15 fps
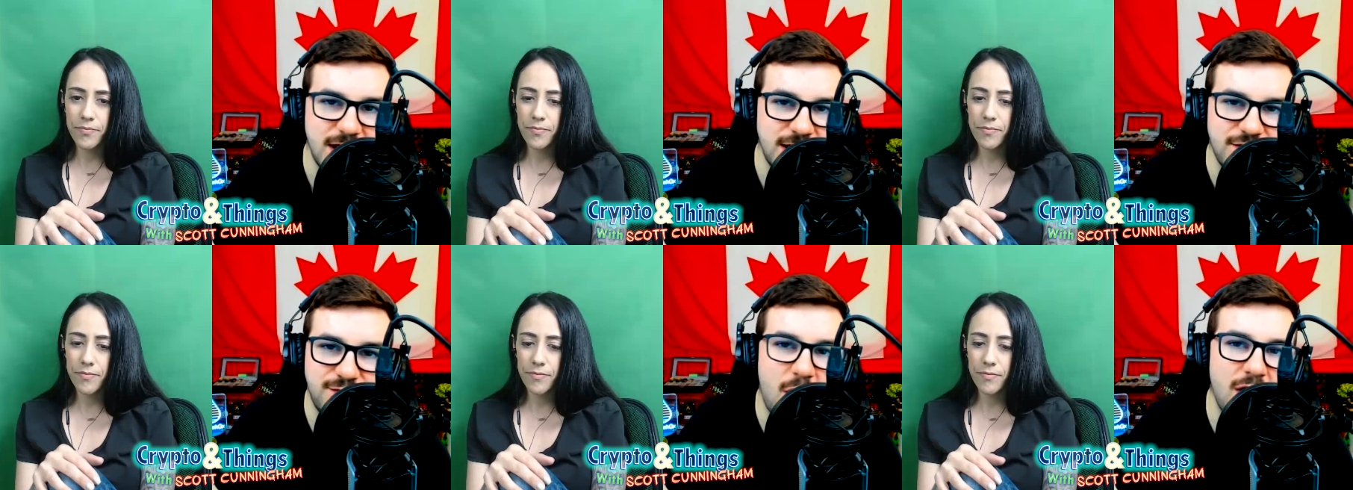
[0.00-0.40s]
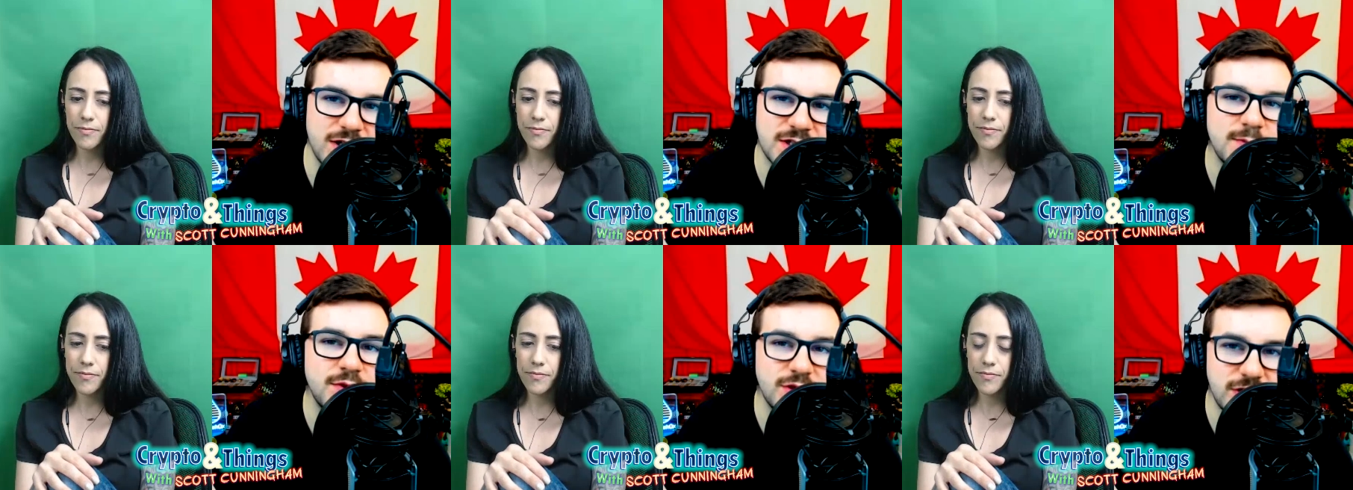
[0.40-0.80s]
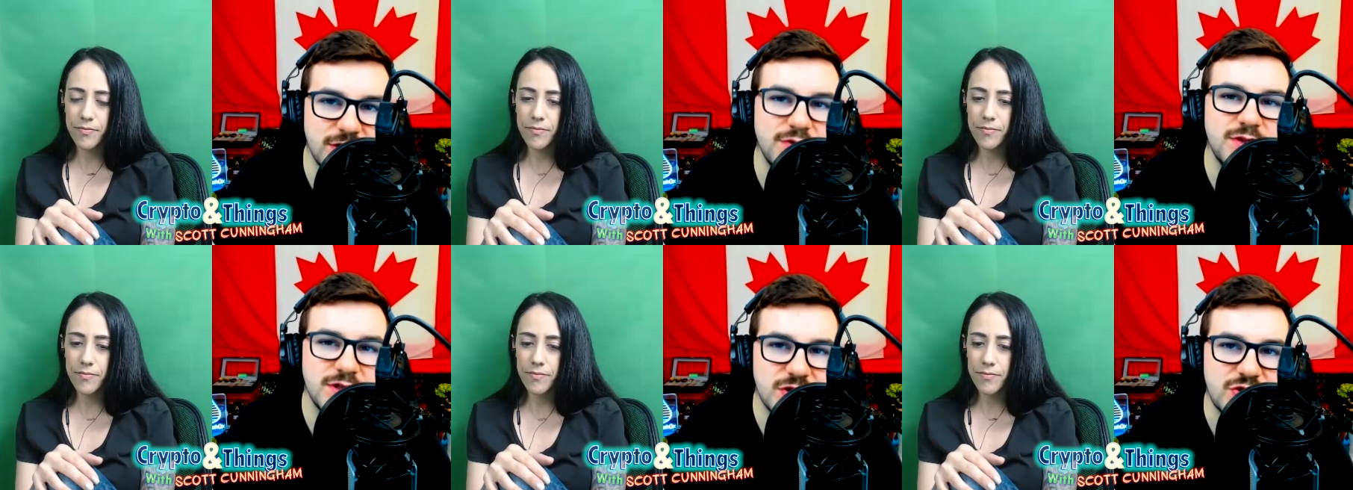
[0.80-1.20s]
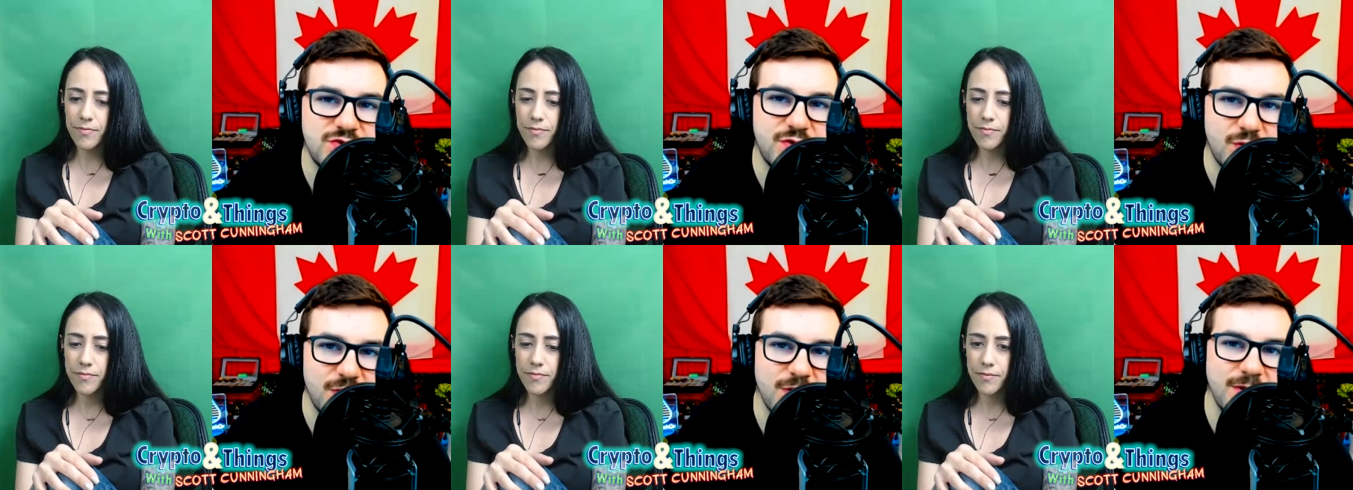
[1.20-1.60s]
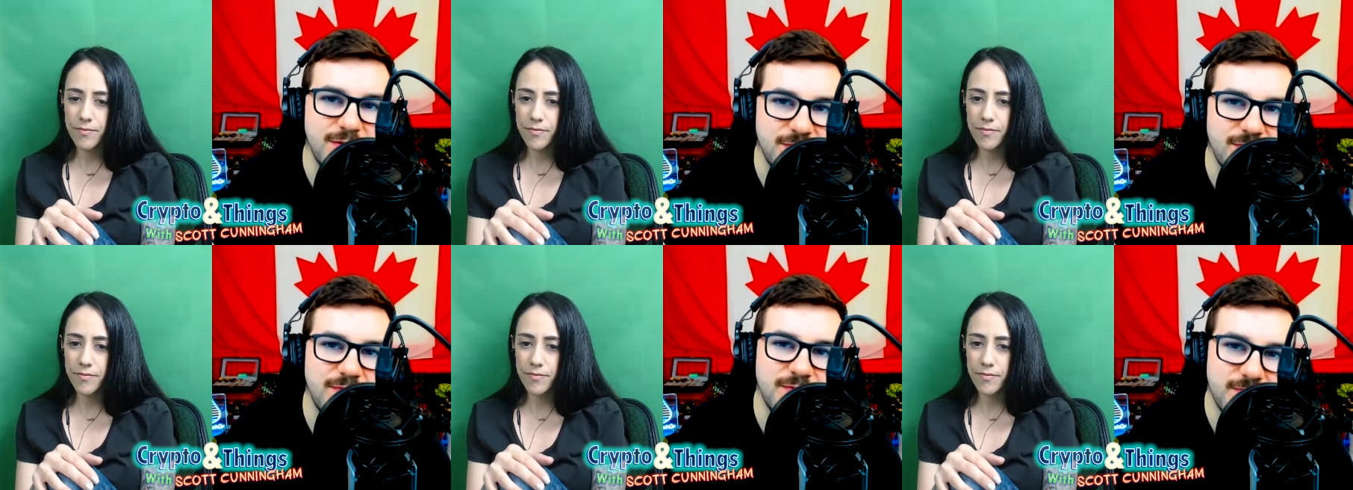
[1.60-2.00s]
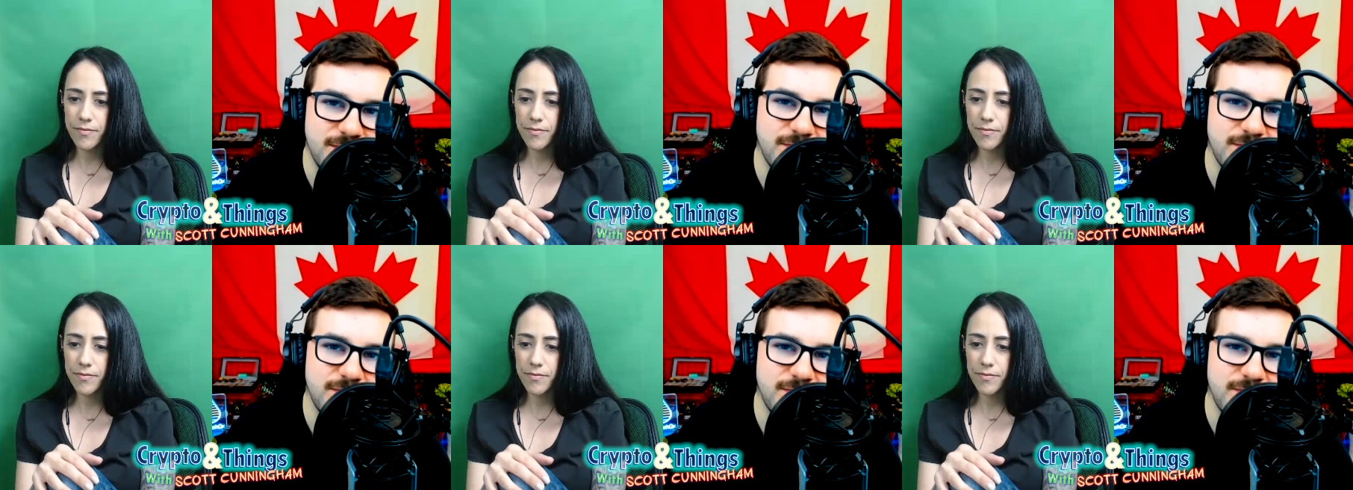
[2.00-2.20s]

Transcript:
Speaker 1: kind of possible uses for it.